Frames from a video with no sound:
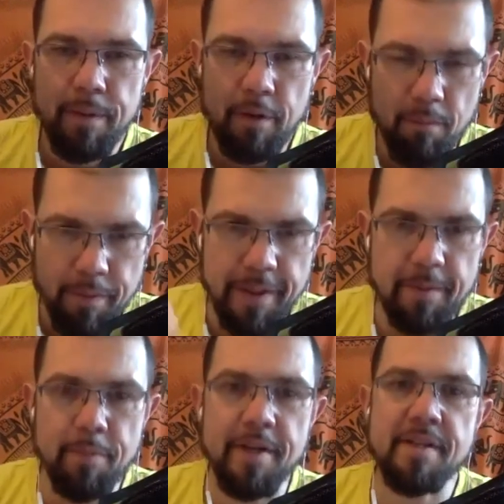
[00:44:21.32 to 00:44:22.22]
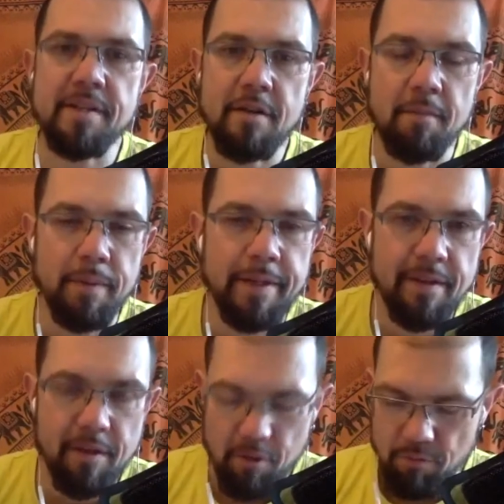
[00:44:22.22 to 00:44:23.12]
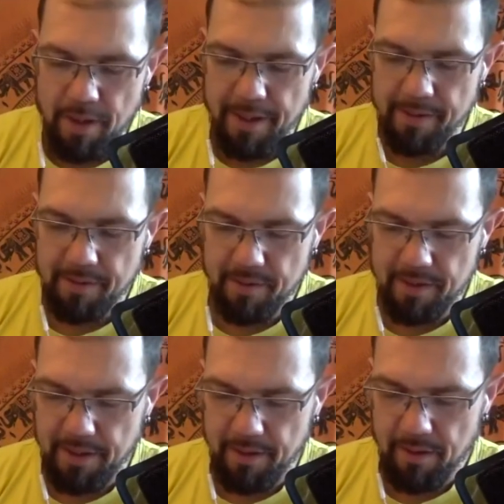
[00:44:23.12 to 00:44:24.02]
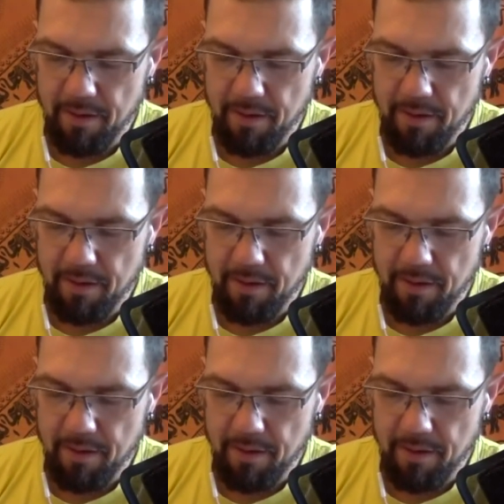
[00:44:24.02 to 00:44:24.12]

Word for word: Com- complete presence, complete no mind state.